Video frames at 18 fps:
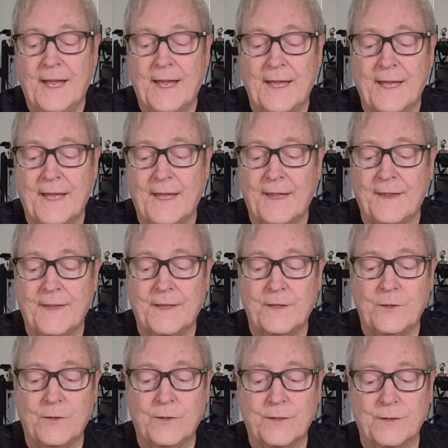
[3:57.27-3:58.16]

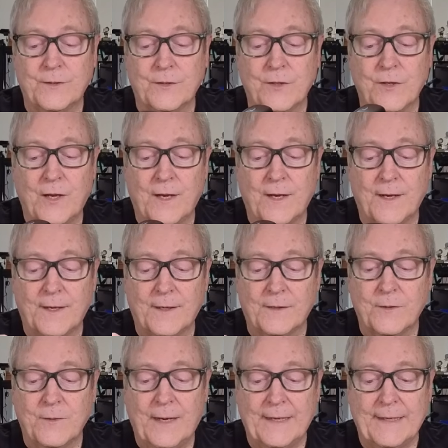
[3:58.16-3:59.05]
And then you can
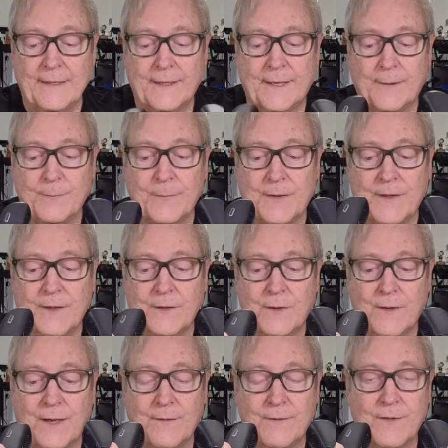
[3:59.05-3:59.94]
crank it up, and then